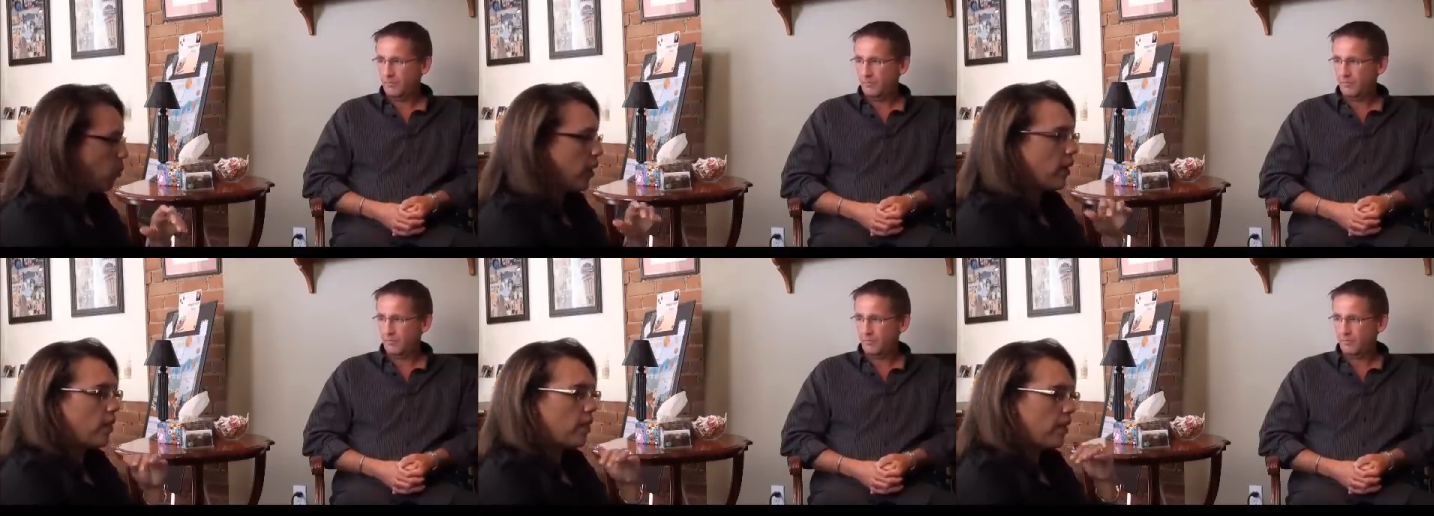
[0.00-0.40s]

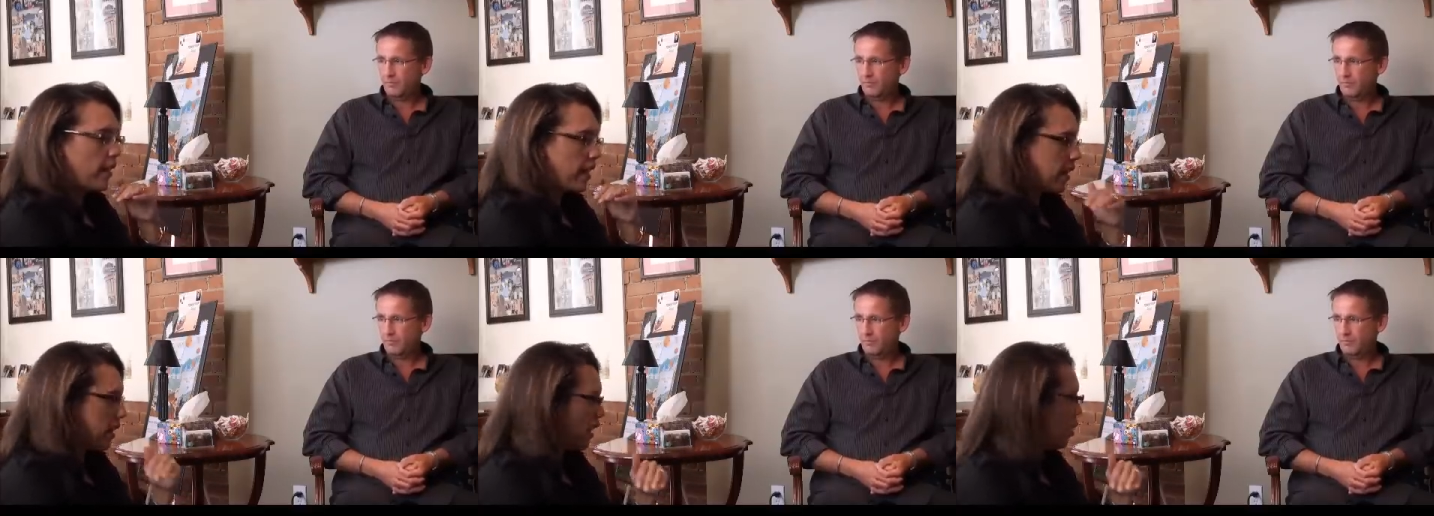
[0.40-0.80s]
Speaker 1: where
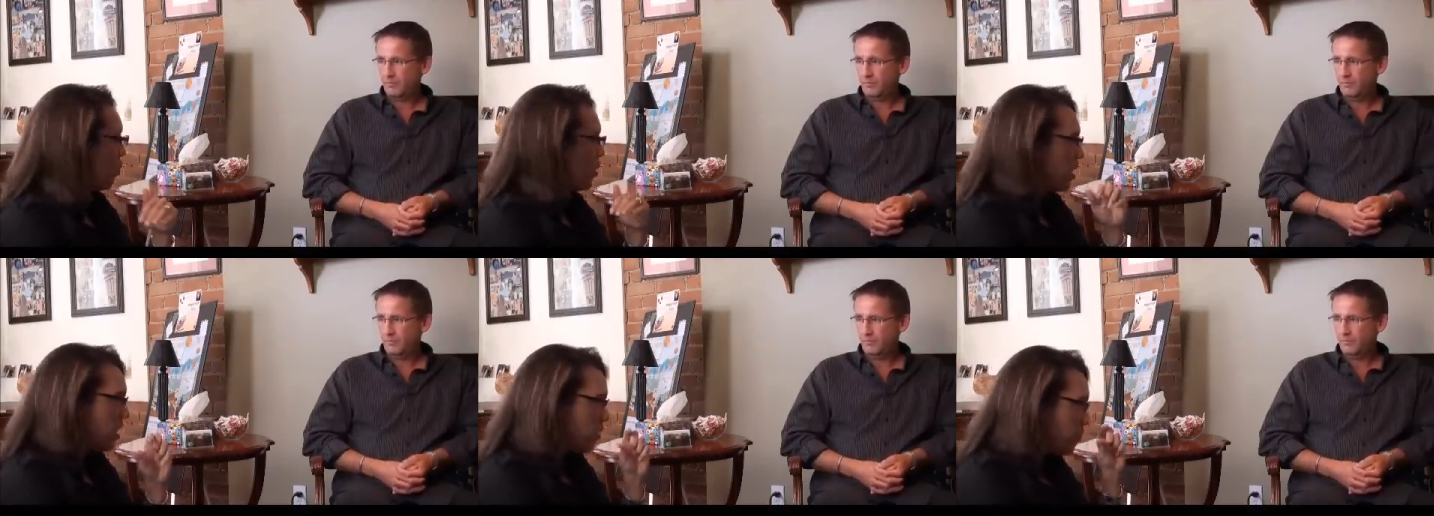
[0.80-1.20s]
you
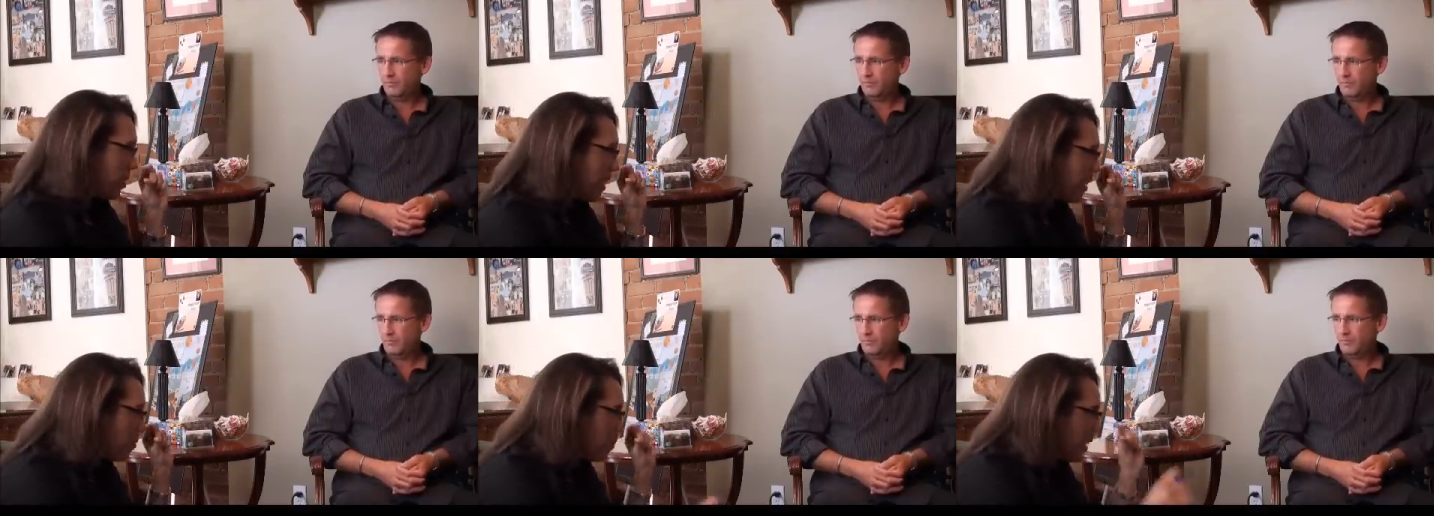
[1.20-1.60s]
wouldn't
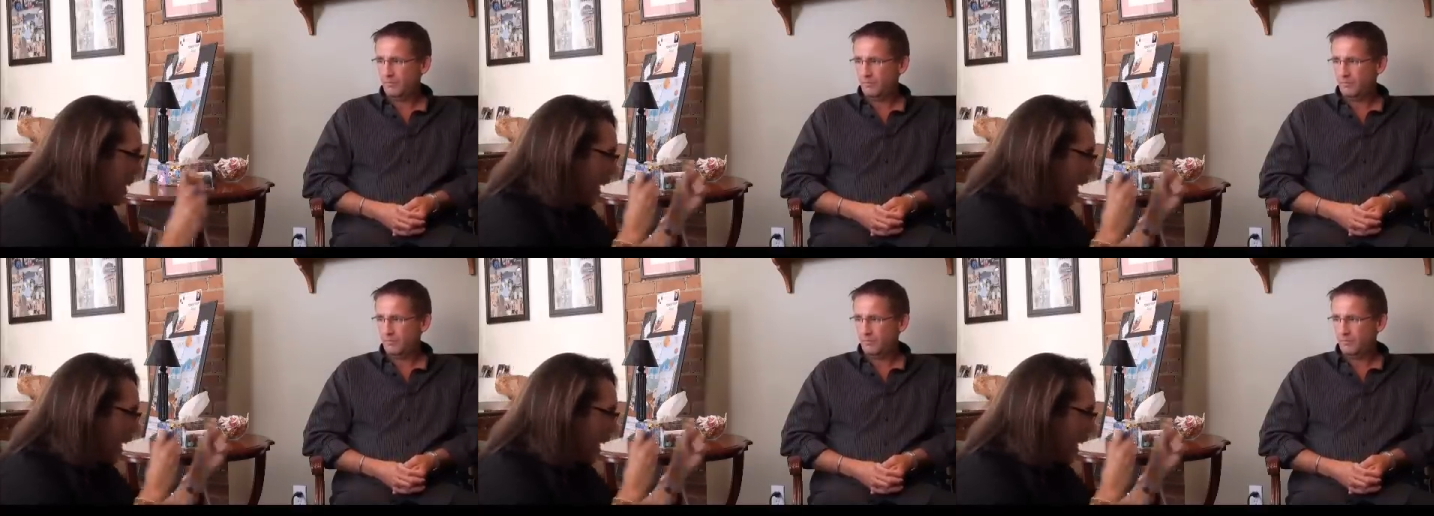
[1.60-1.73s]
have been